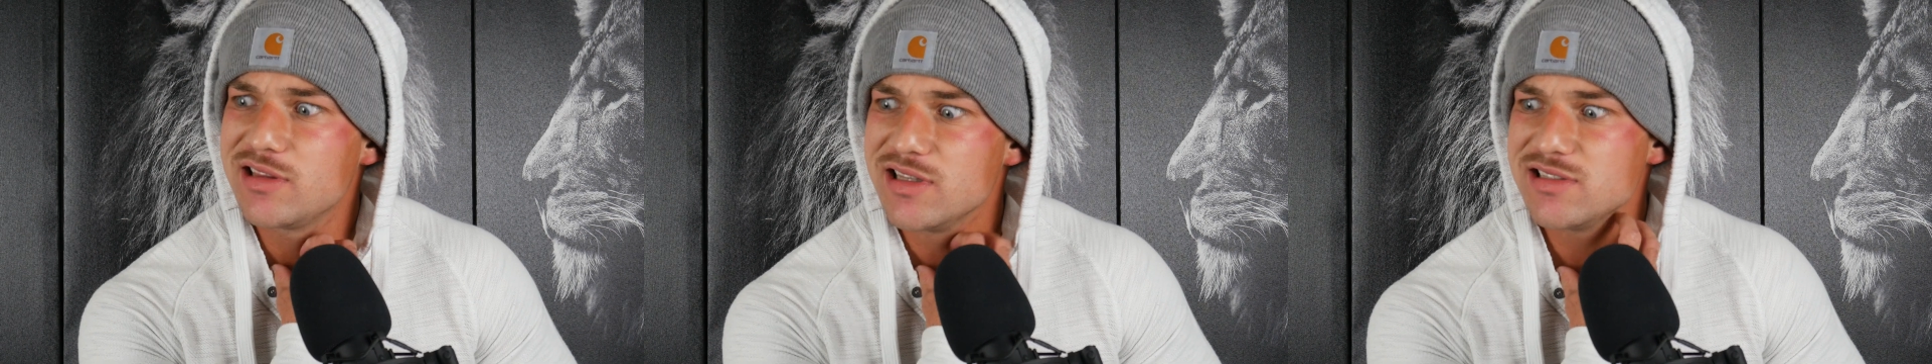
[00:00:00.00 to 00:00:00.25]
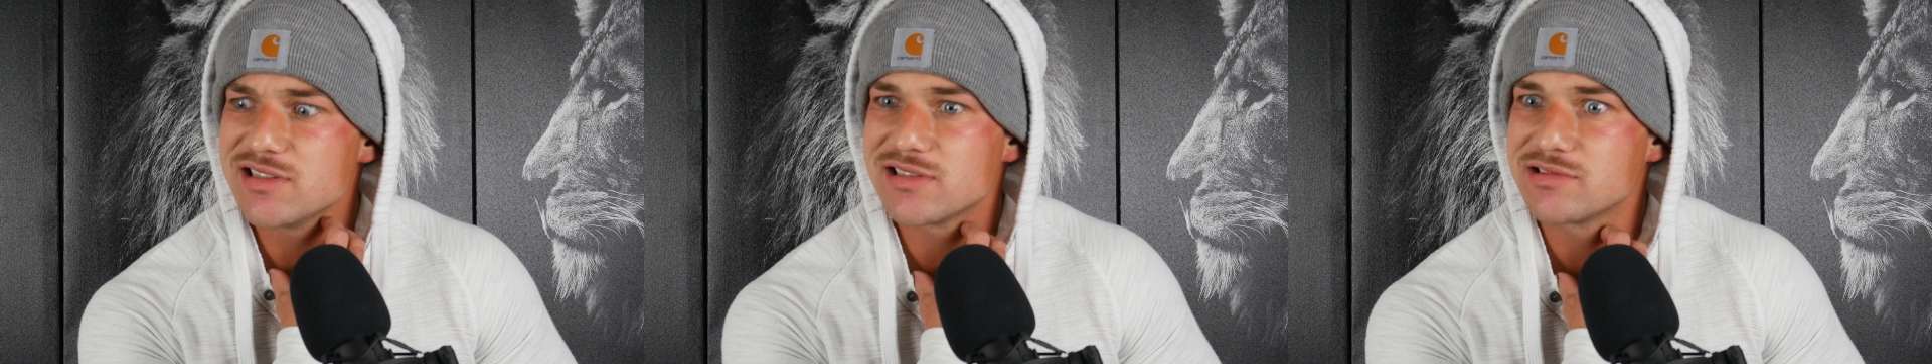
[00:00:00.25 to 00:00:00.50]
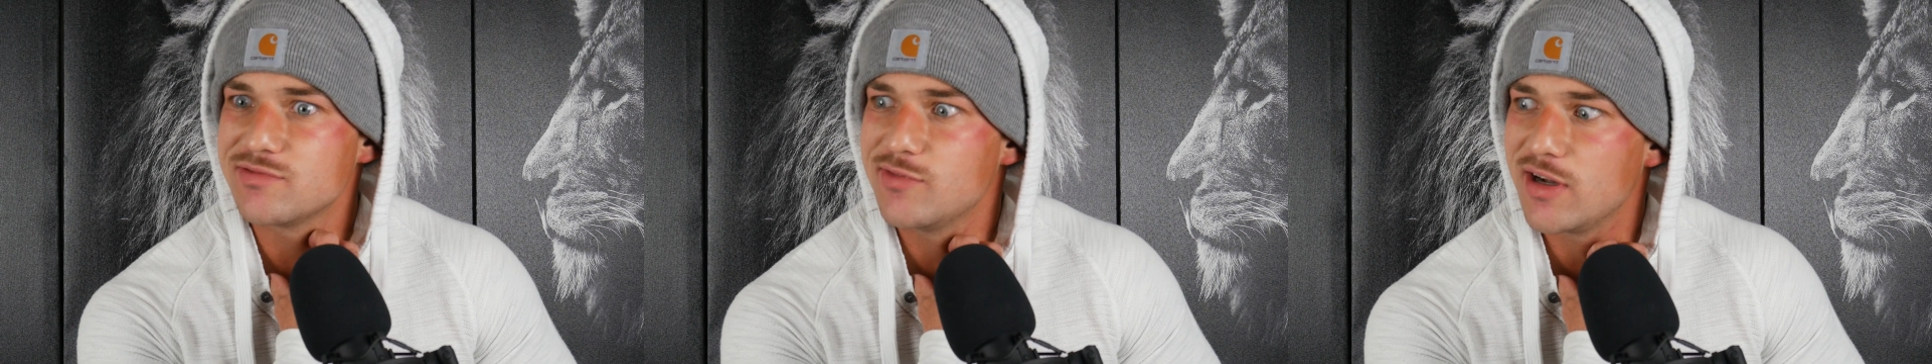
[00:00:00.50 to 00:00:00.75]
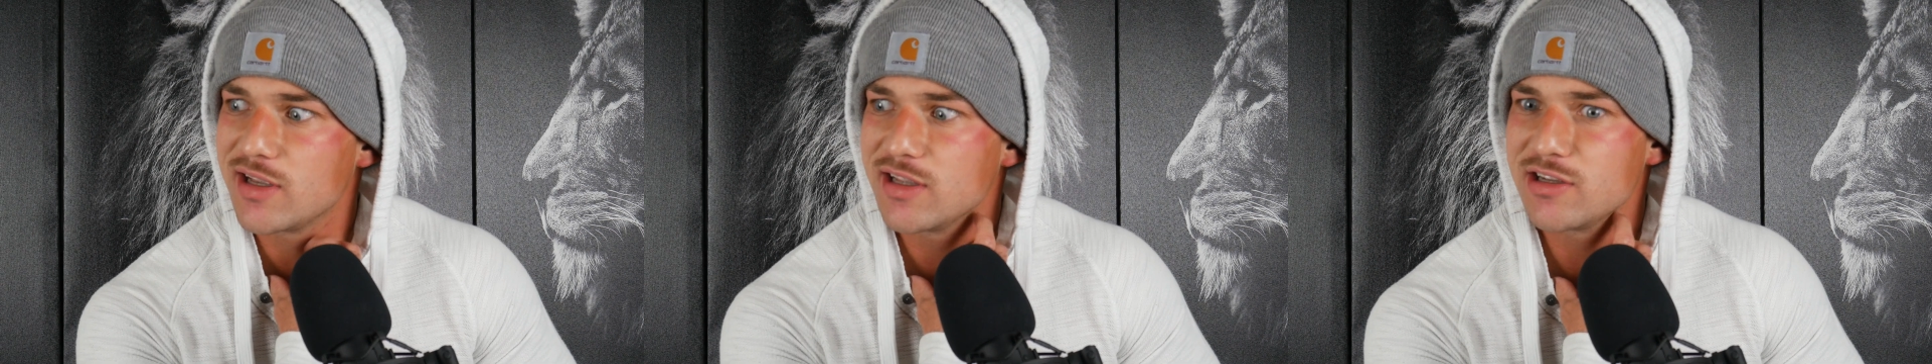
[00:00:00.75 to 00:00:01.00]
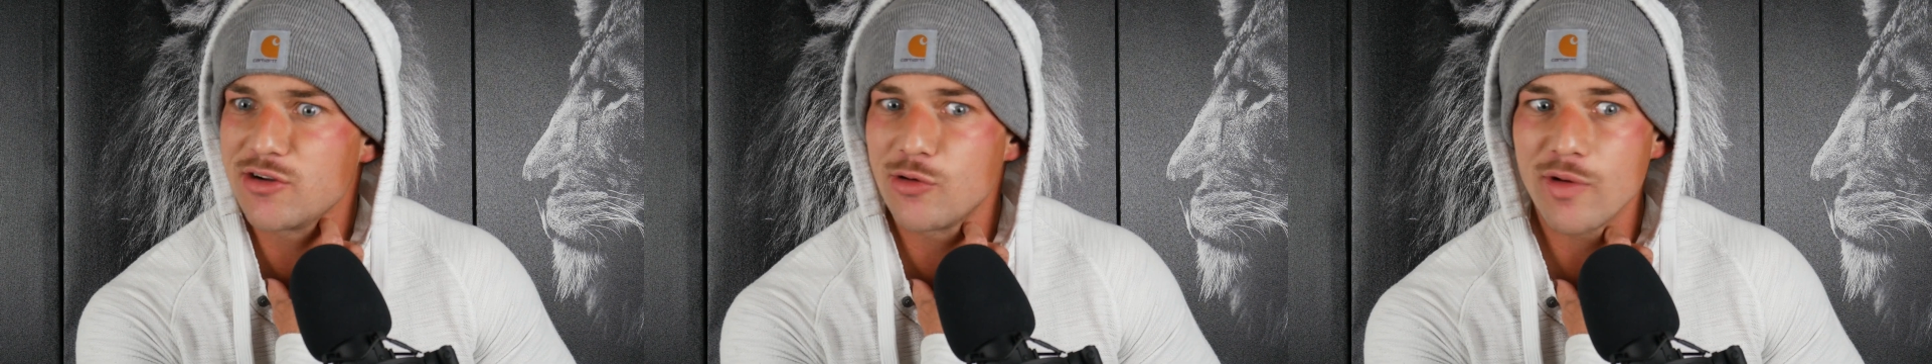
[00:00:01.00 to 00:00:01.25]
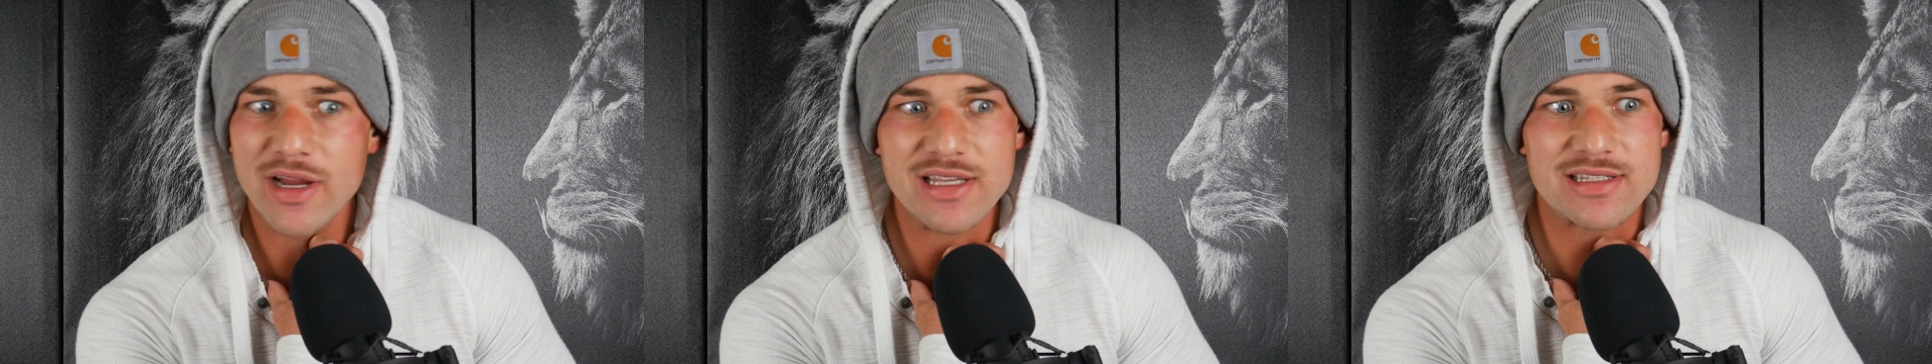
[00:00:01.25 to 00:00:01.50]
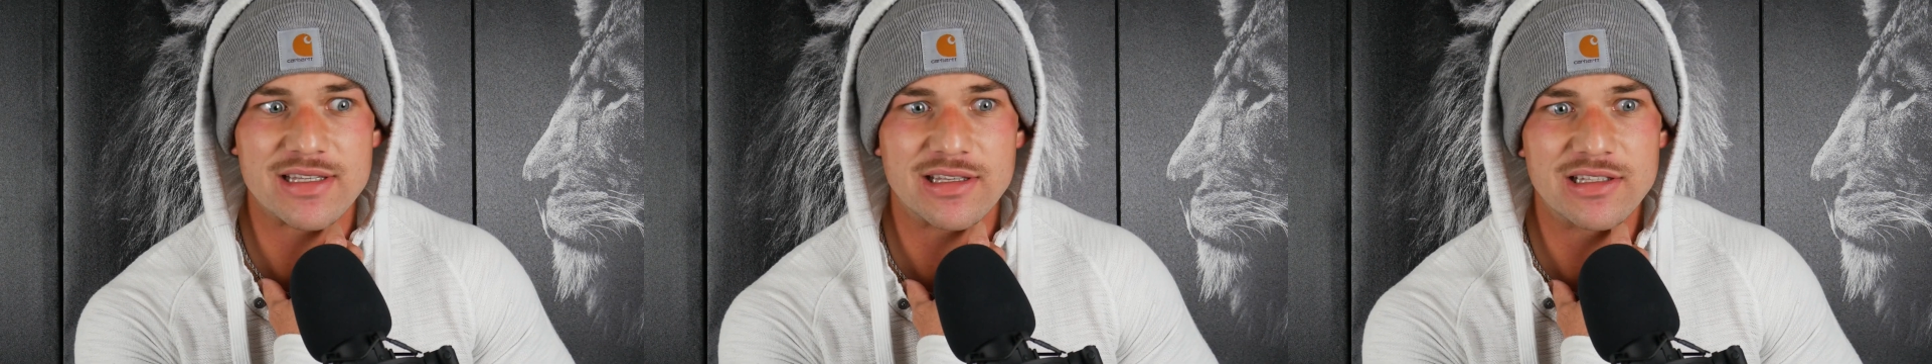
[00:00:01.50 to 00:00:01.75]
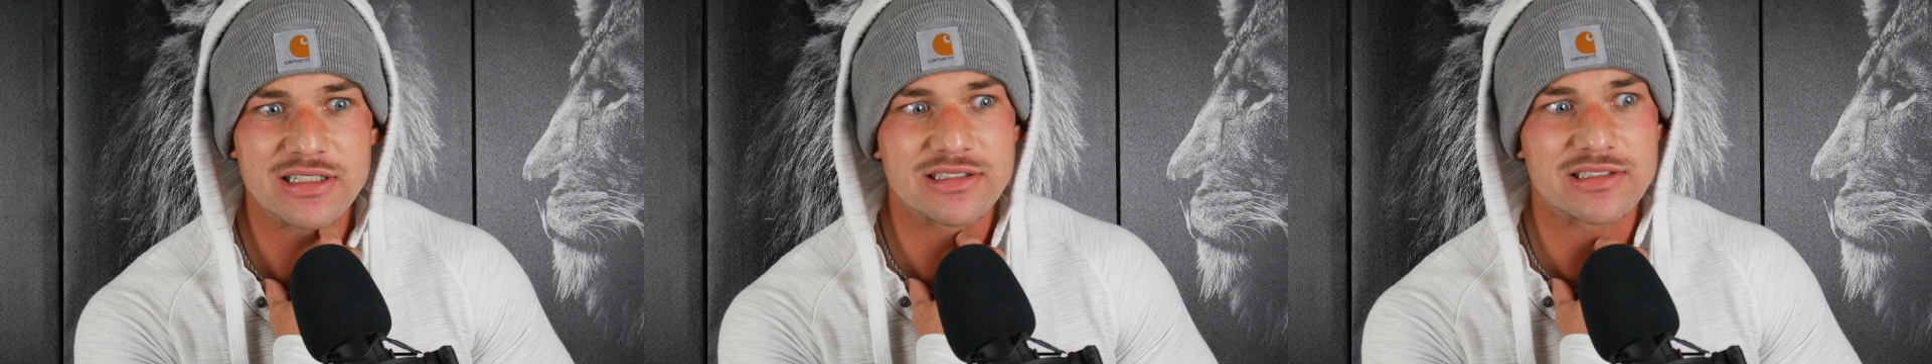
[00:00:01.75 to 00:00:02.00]
This is fucking crazy.
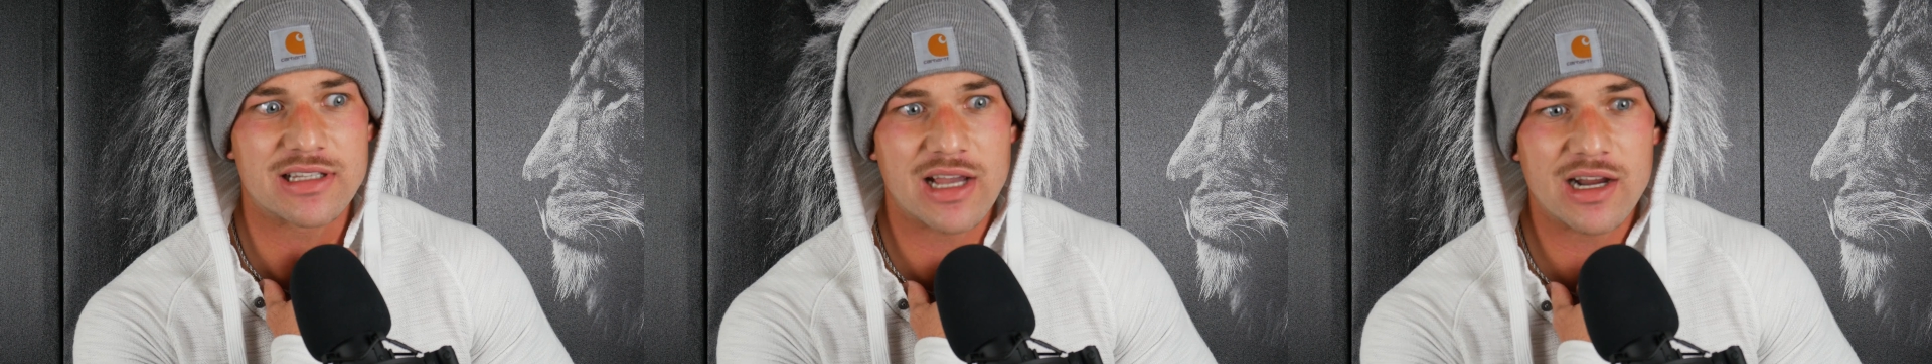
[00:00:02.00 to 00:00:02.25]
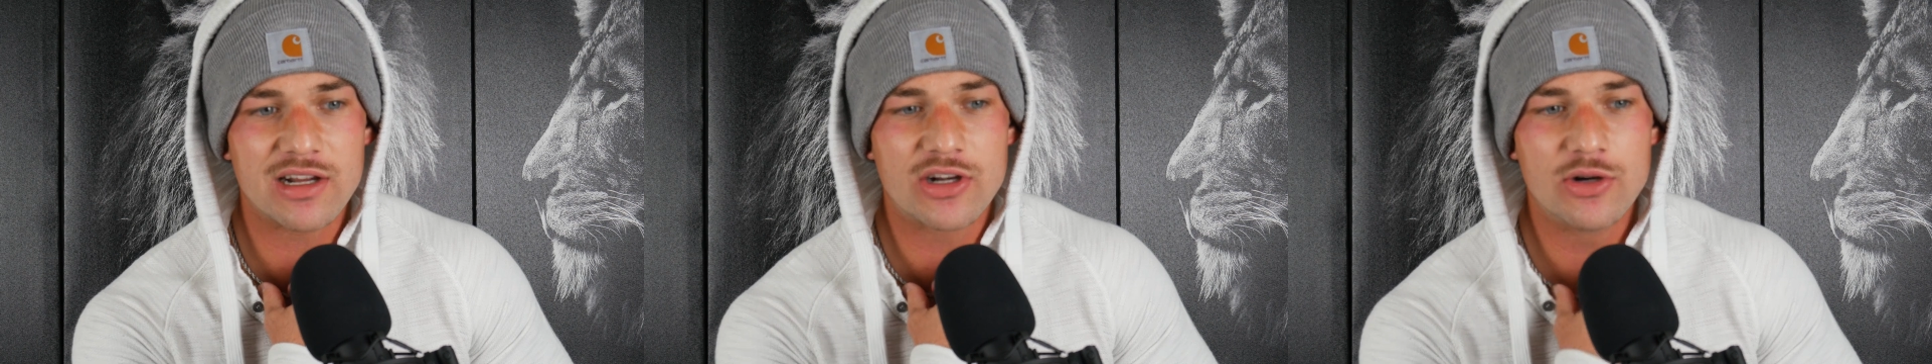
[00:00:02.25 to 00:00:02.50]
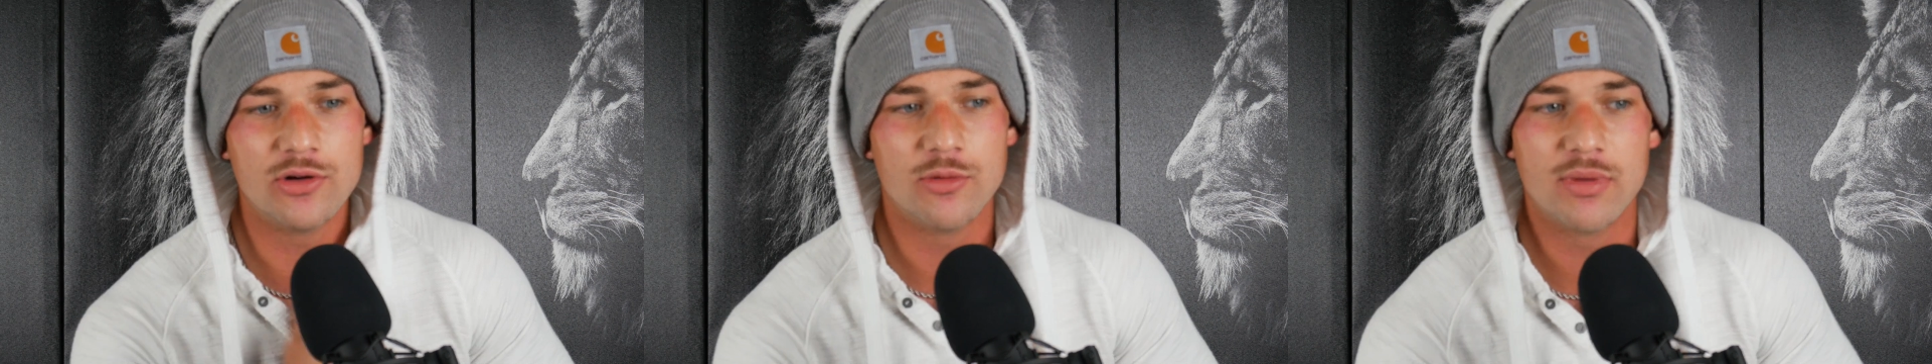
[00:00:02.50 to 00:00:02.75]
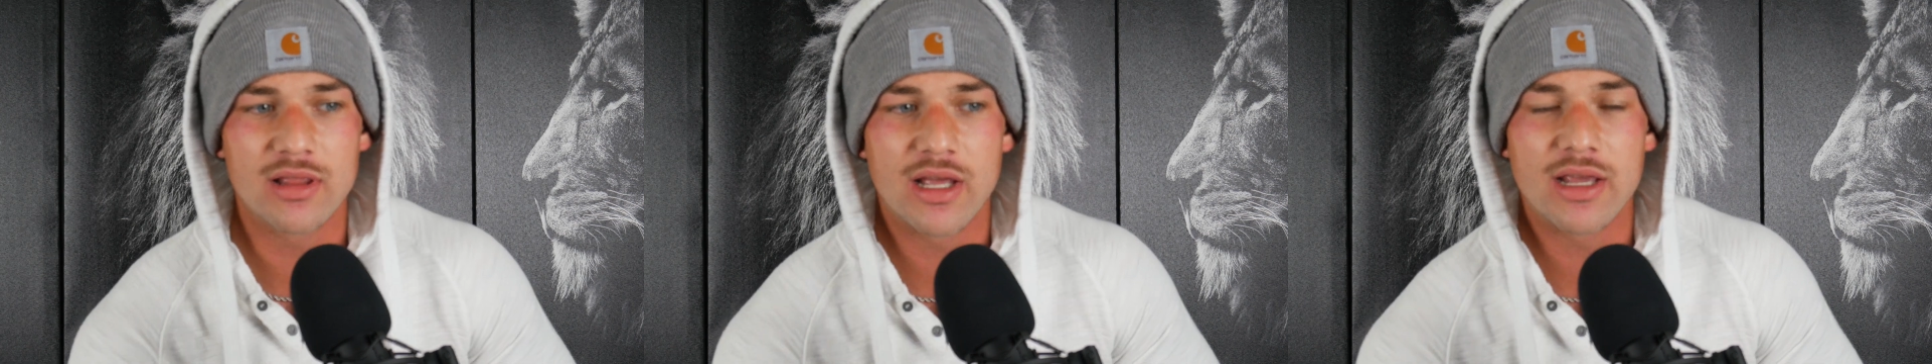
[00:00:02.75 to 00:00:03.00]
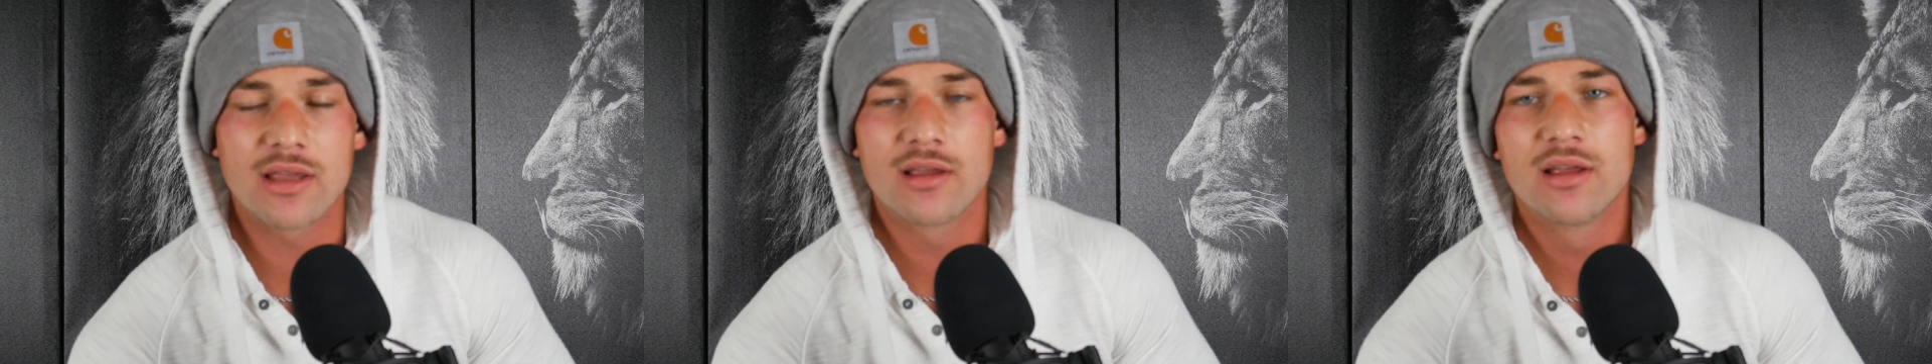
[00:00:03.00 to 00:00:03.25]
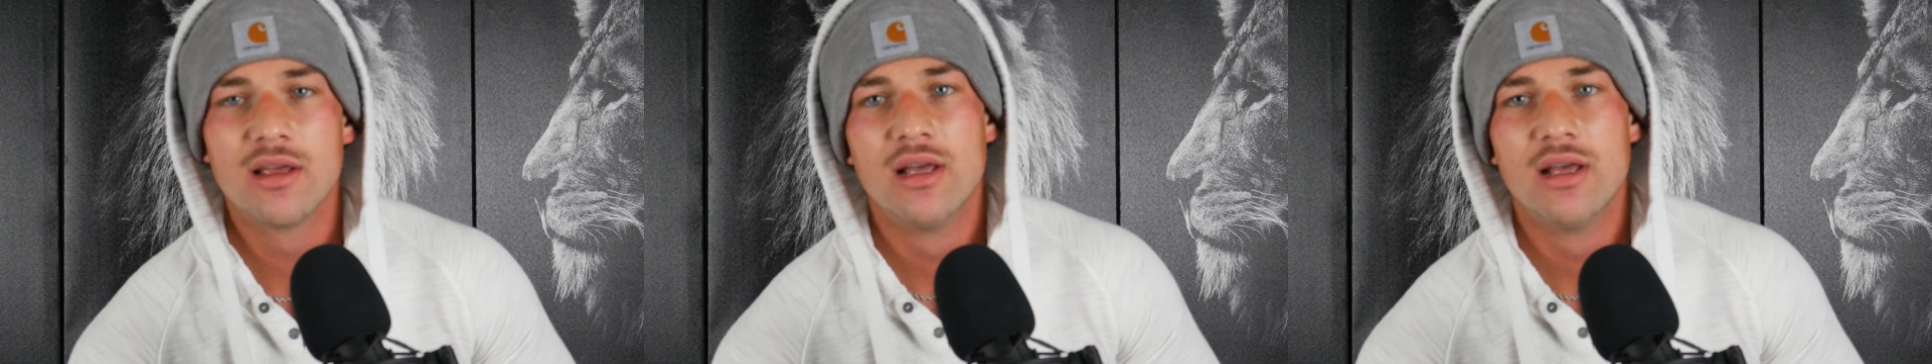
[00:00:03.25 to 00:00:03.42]
This is kind of cool. But like,